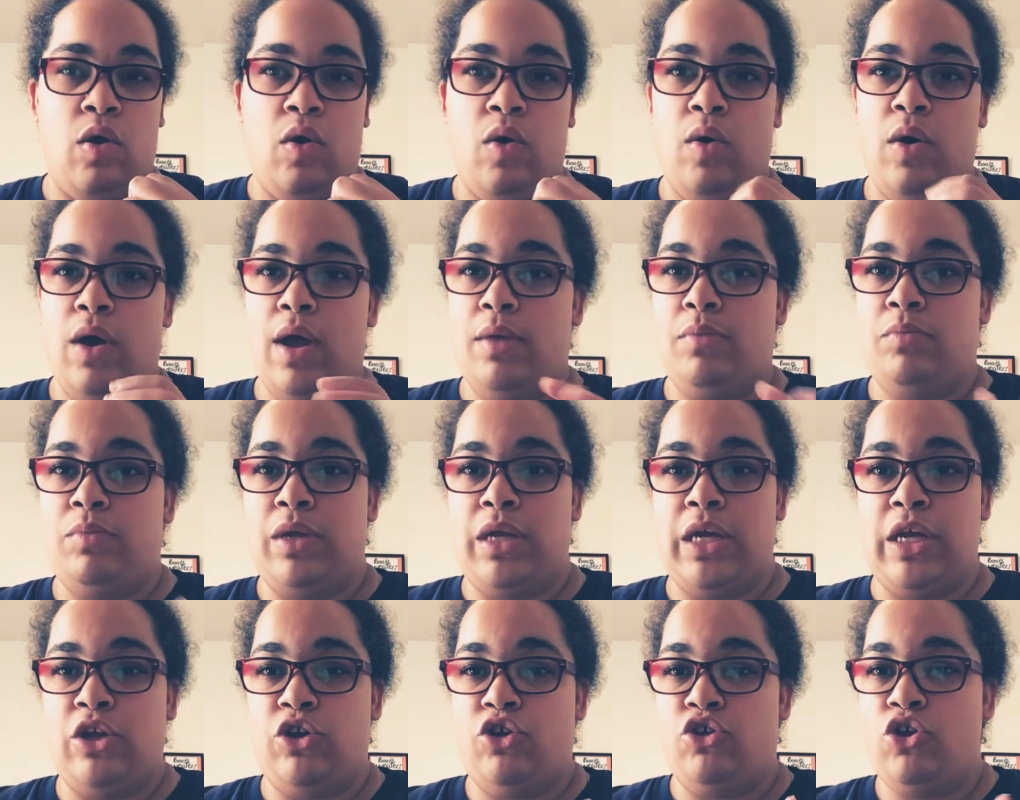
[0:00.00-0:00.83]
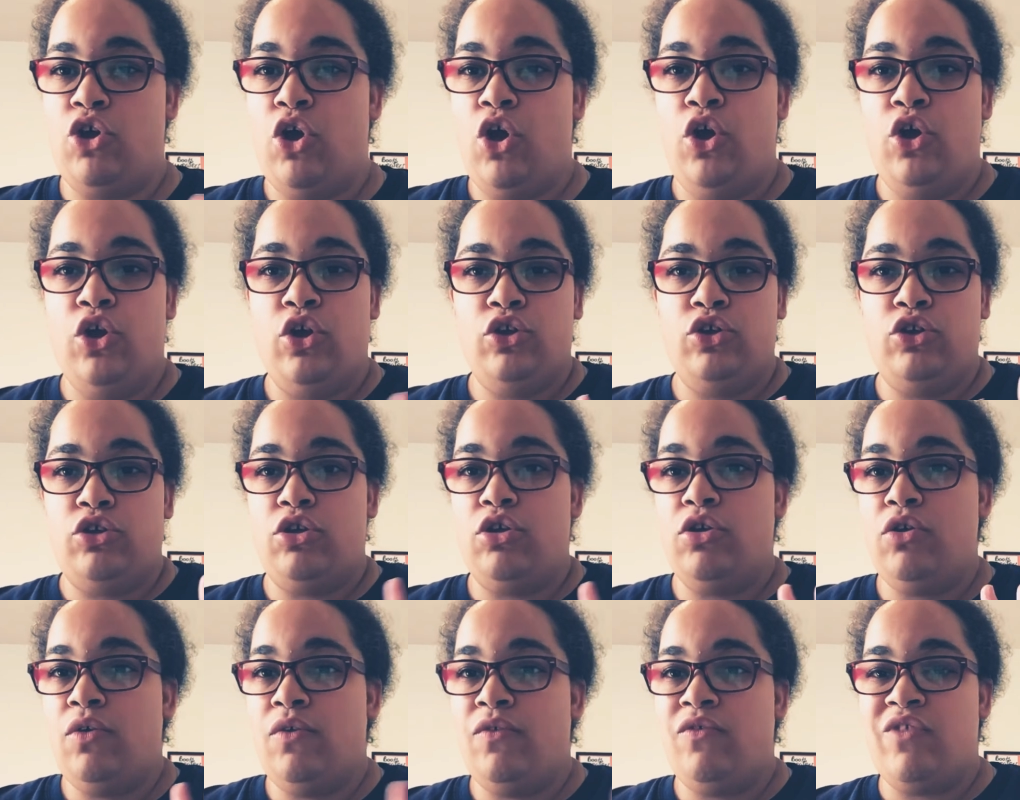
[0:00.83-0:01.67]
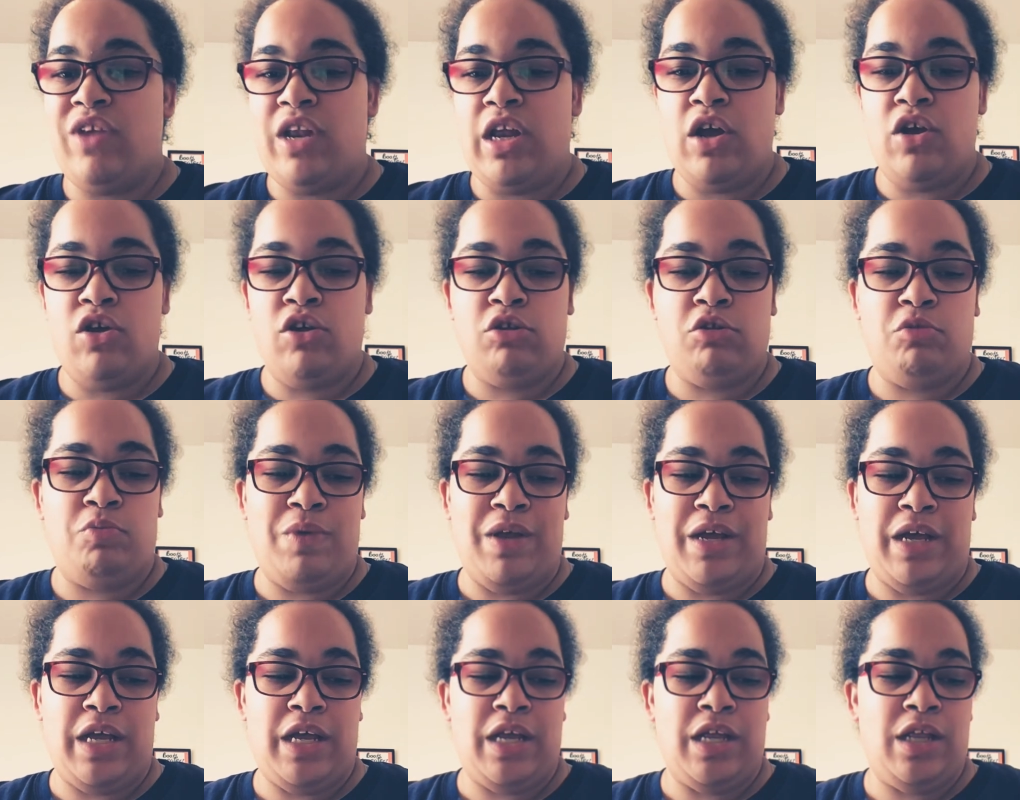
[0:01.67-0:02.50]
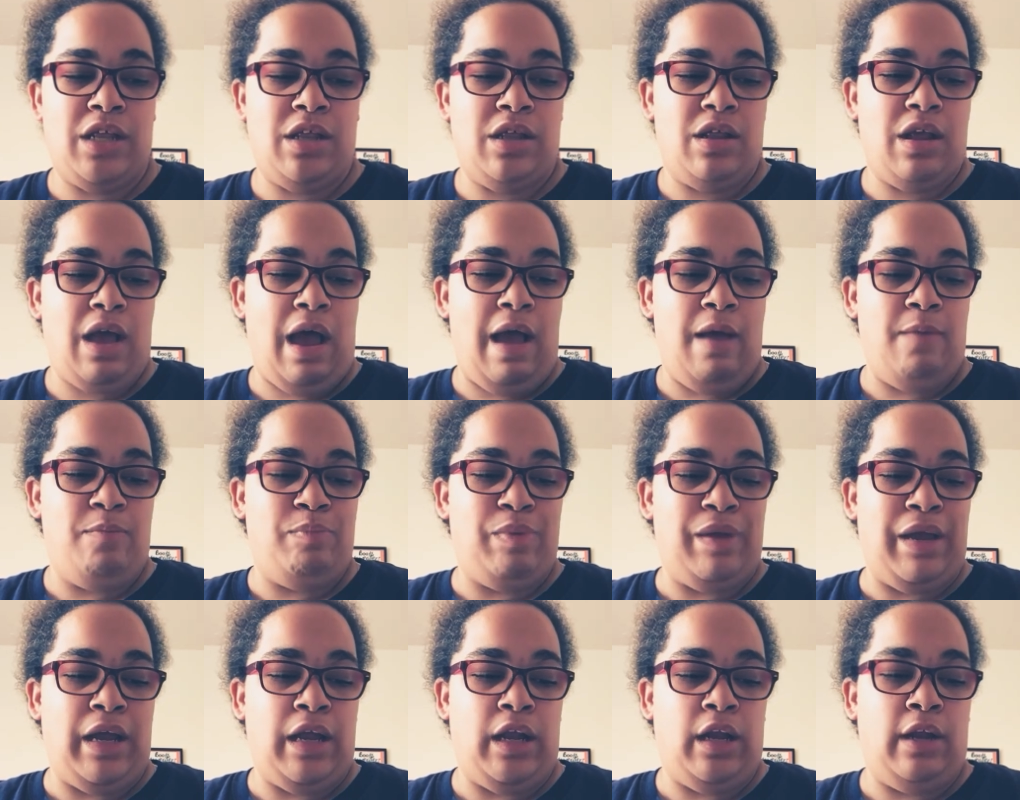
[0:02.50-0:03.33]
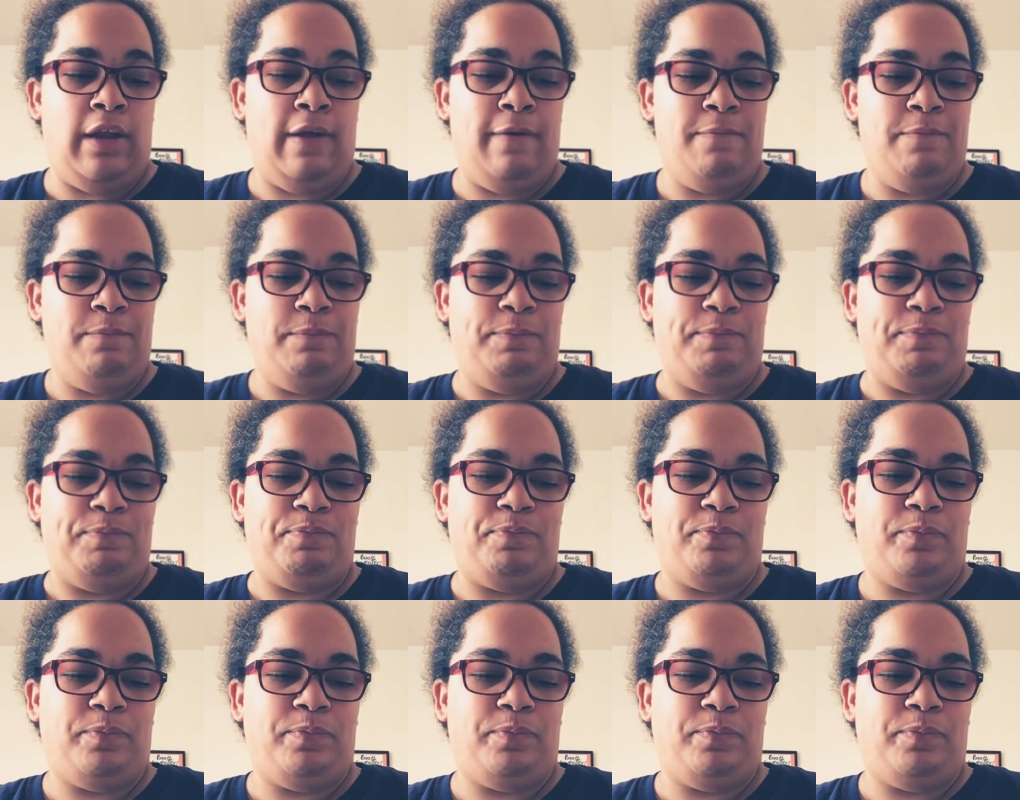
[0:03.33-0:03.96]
So I'm getting two videos because I've been